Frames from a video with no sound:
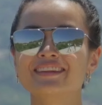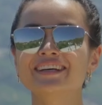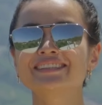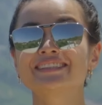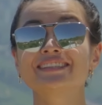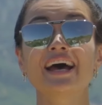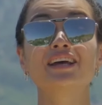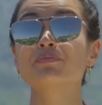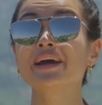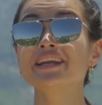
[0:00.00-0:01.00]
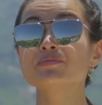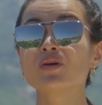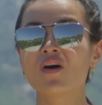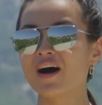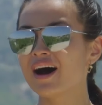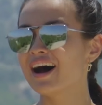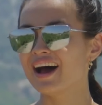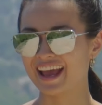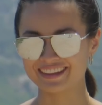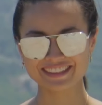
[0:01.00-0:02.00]
This and many more
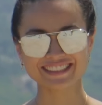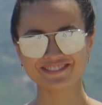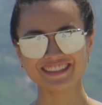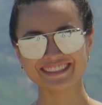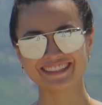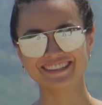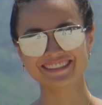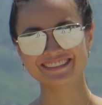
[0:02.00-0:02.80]
in this video.